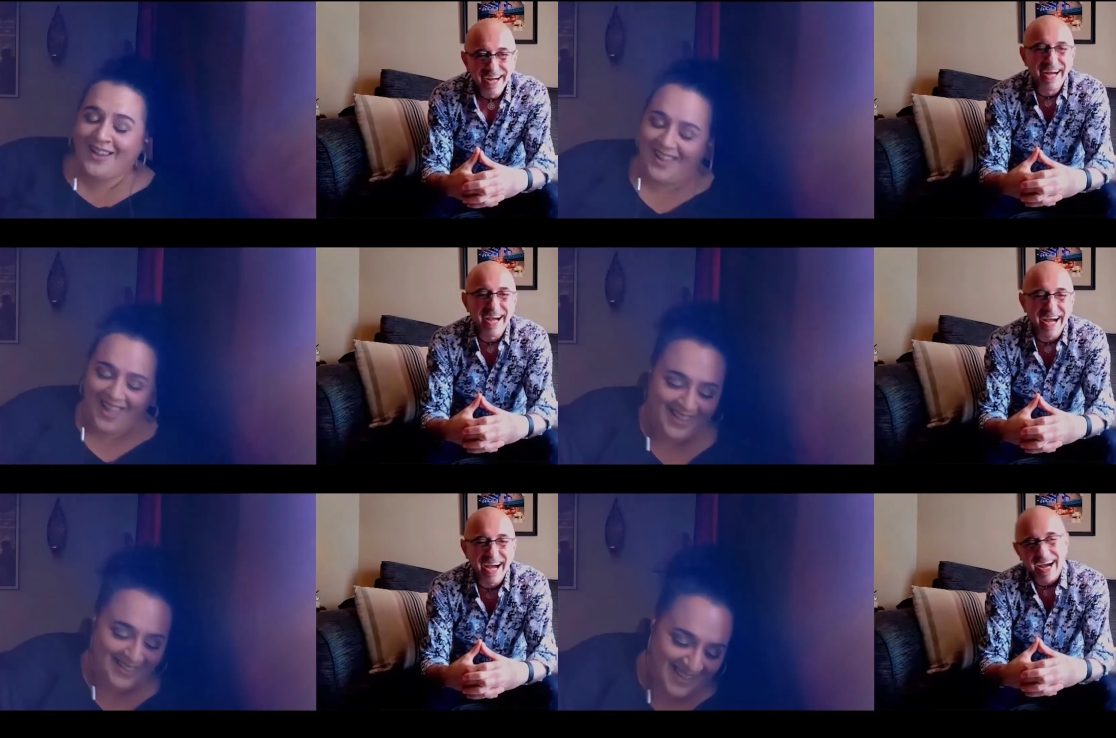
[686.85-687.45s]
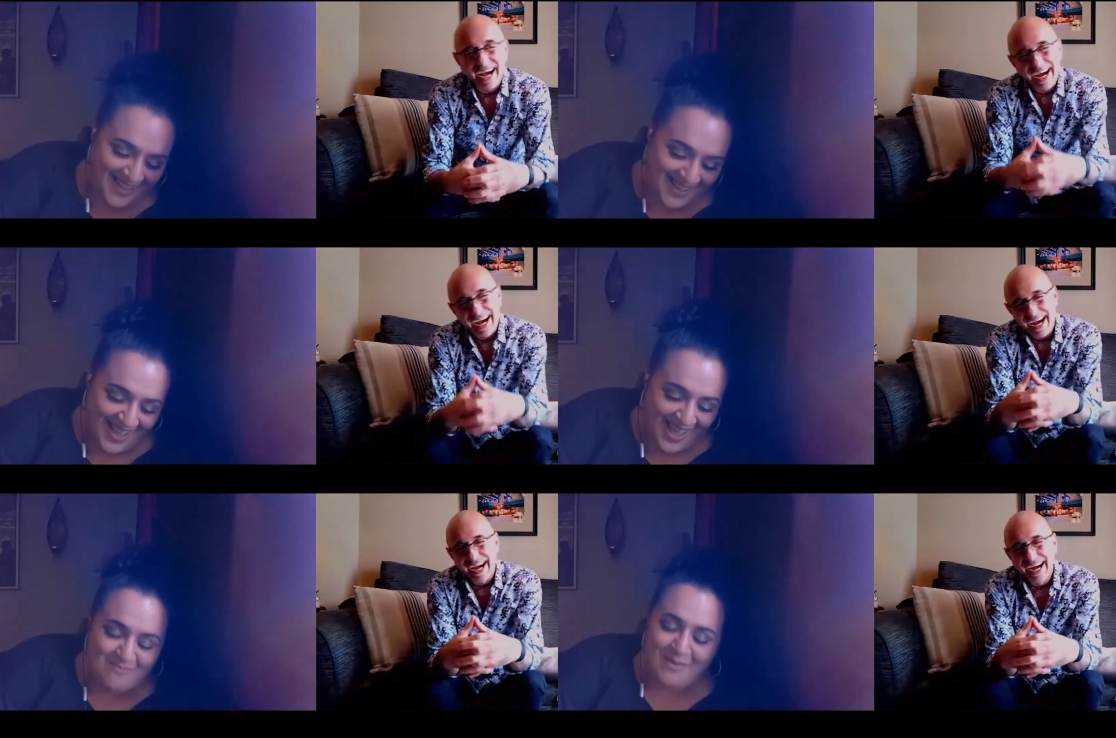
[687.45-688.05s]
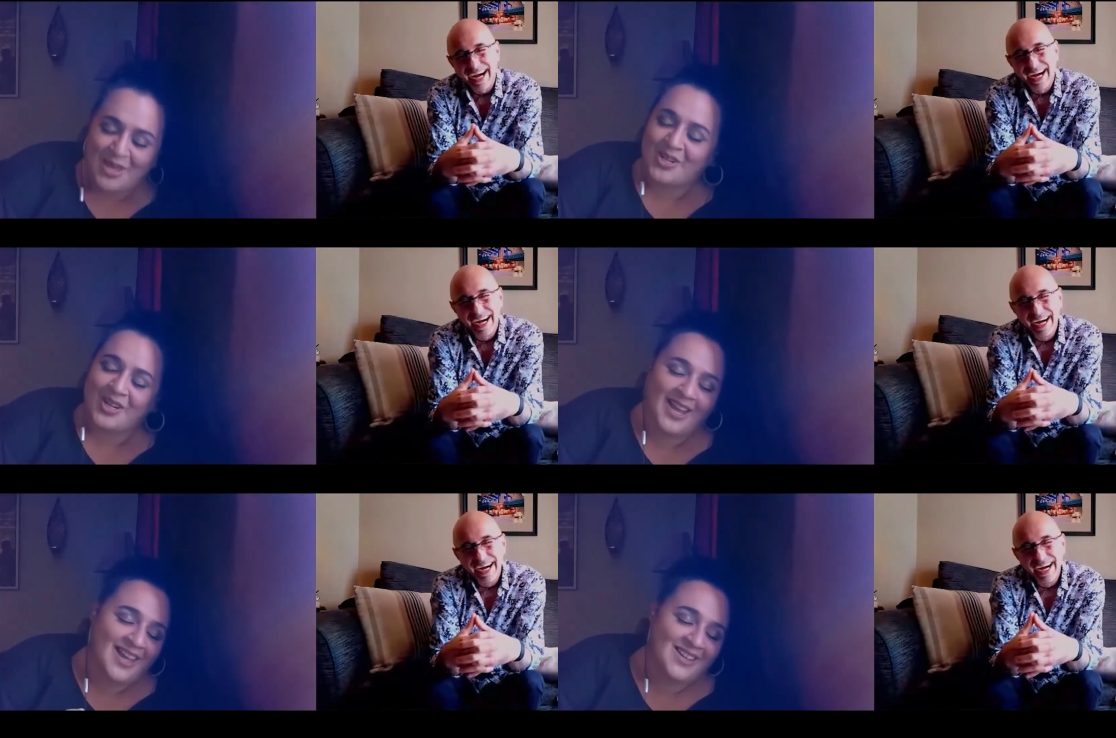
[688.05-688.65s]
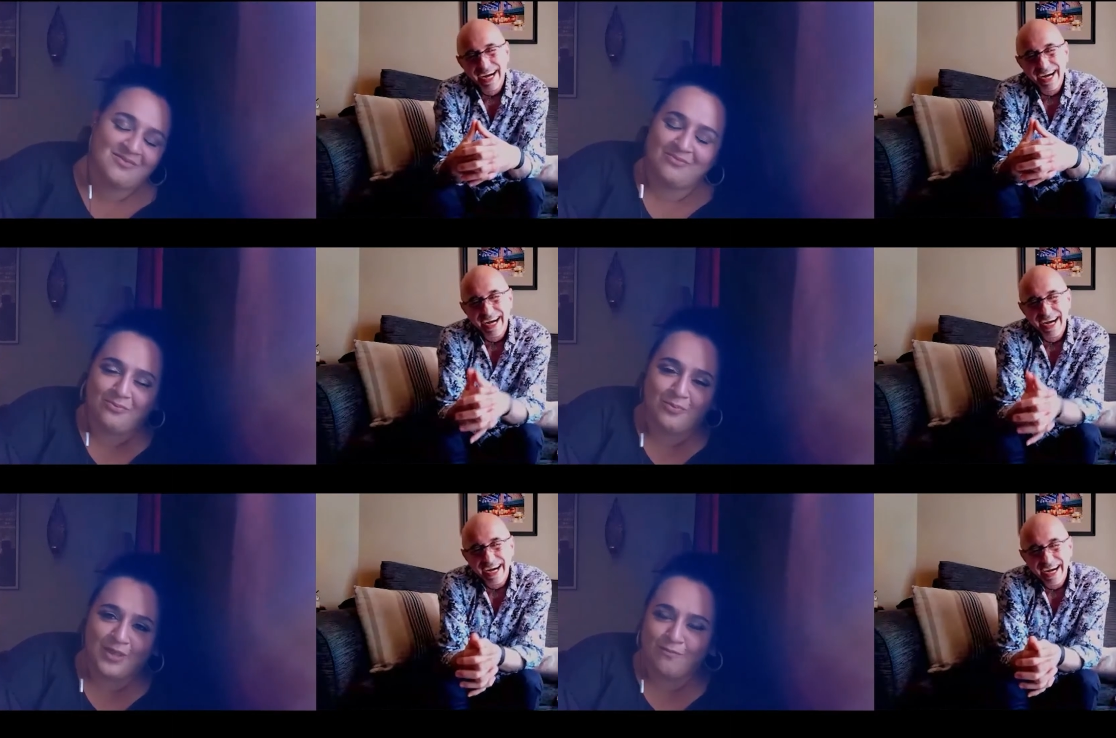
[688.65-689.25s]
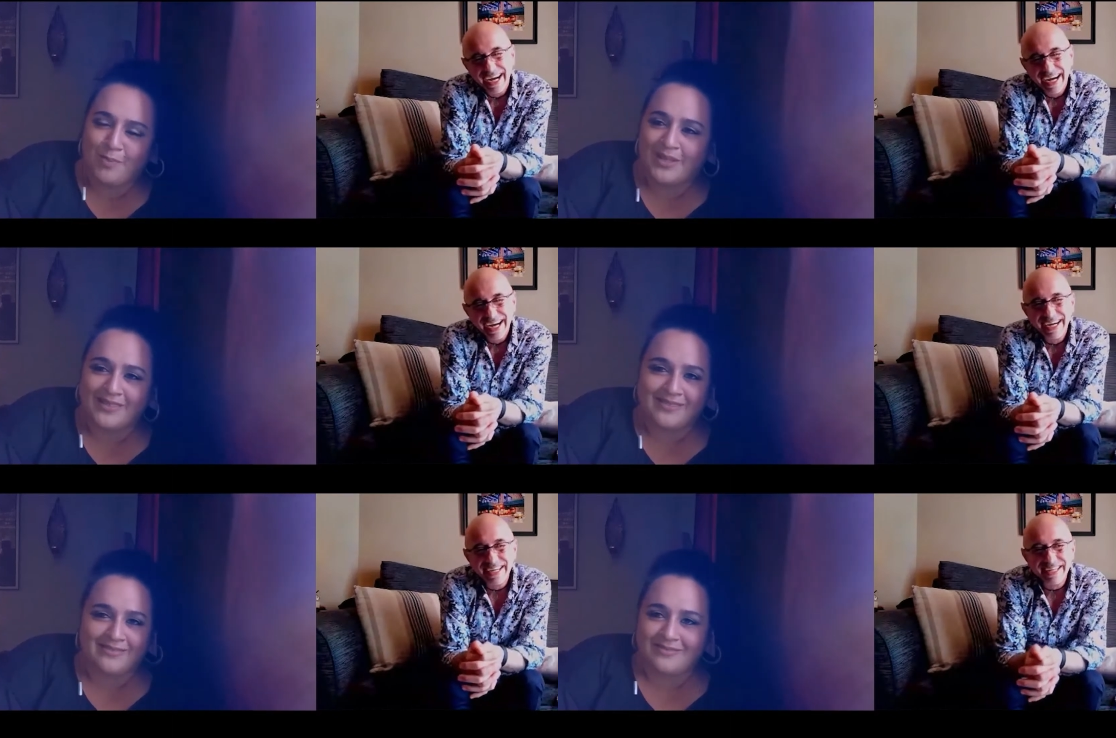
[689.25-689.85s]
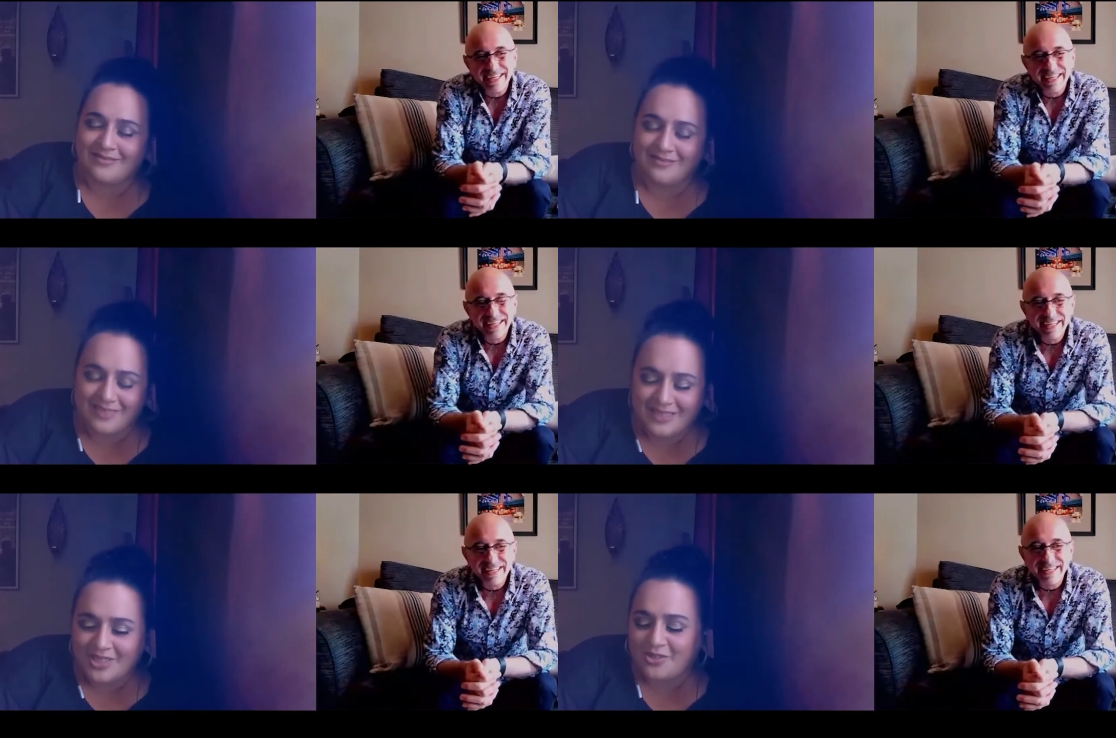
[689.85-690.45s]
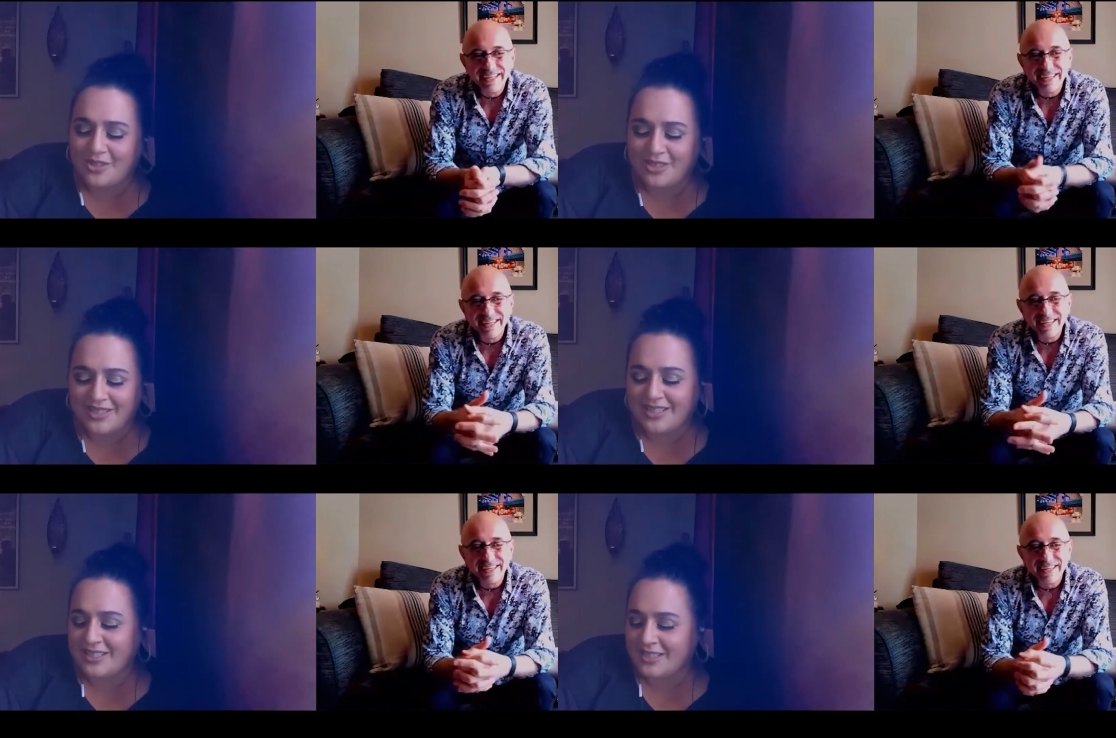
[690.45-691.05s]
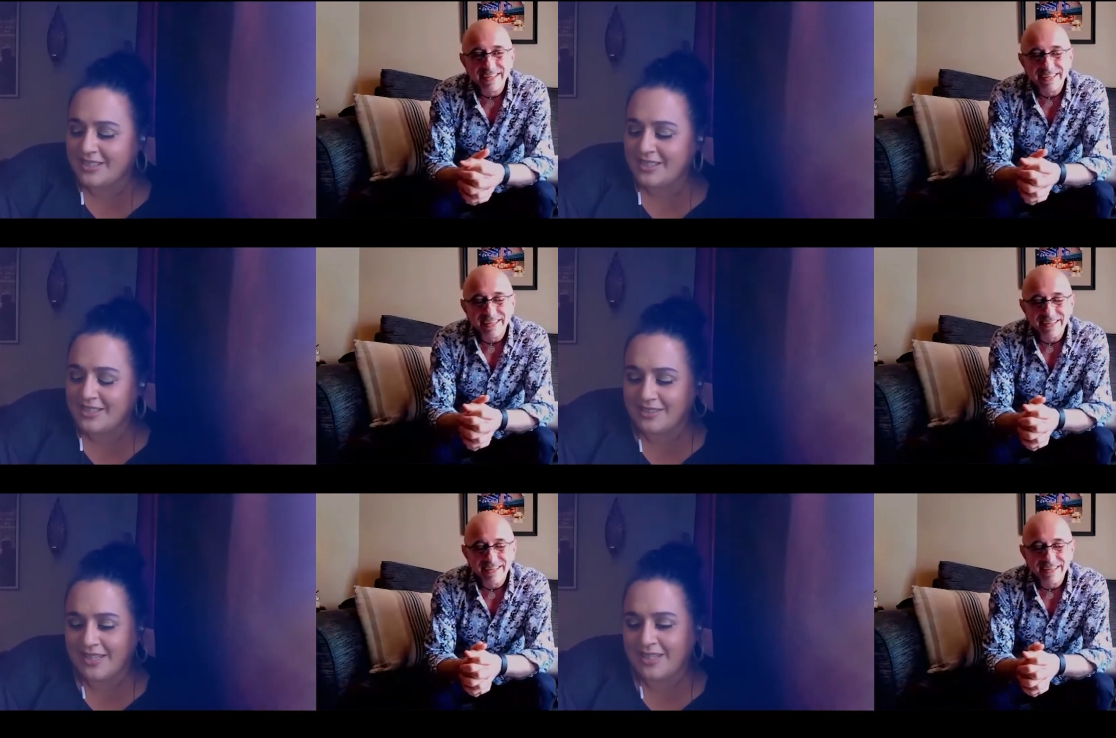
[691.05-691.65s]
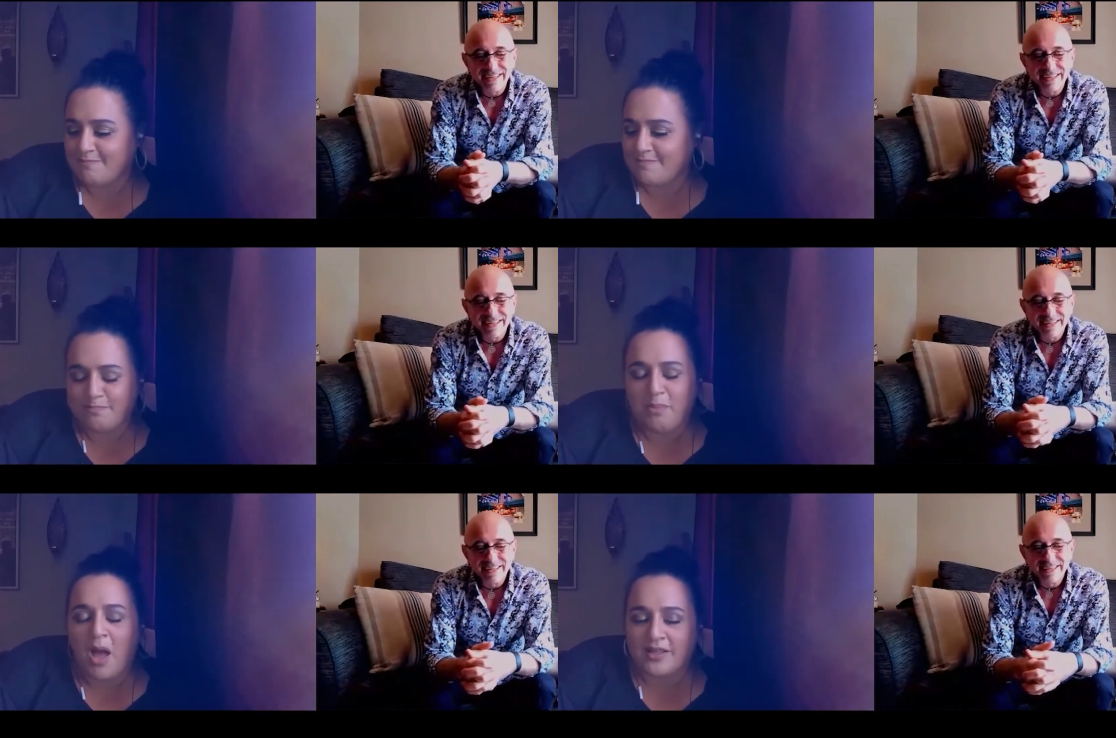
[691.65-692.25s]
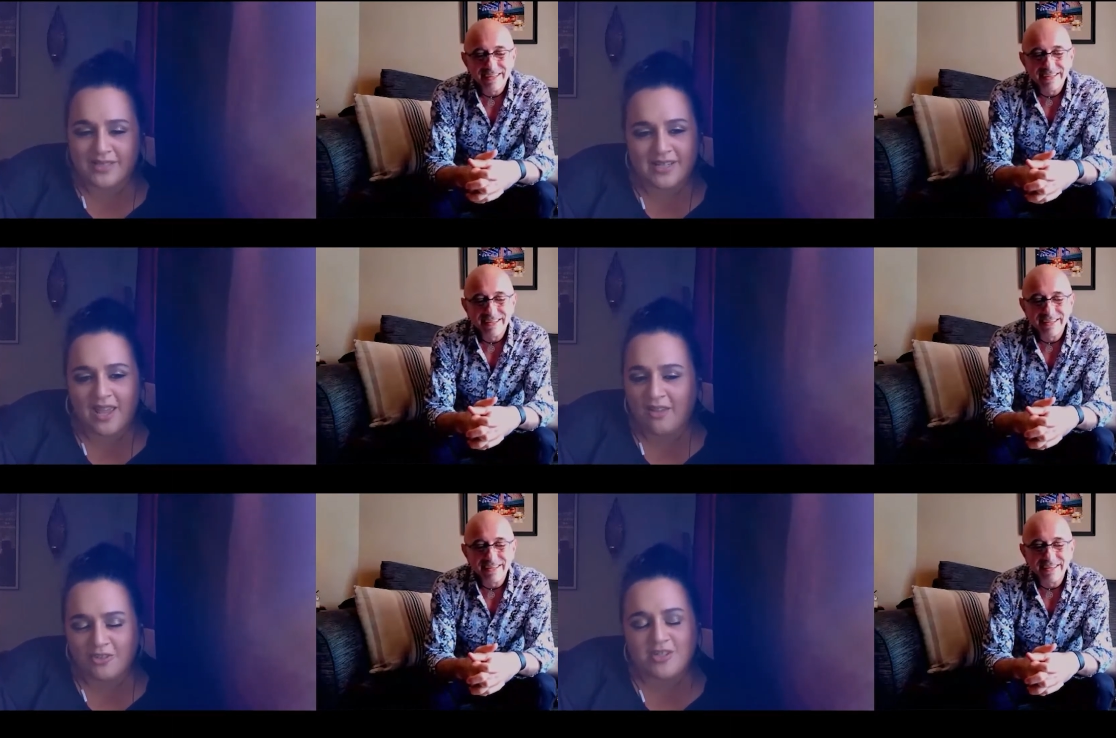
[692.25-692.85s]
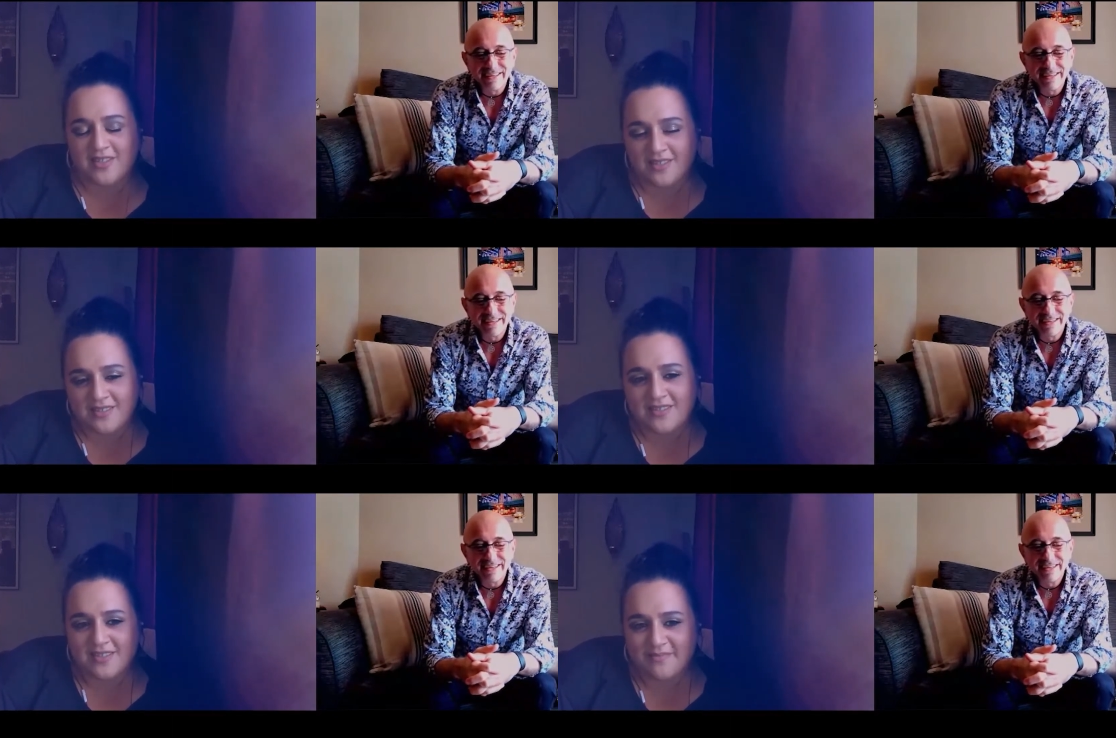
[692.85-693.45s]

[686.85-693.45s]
Speaker 1: And uh, I met her, and we've been literally like bonded ever since.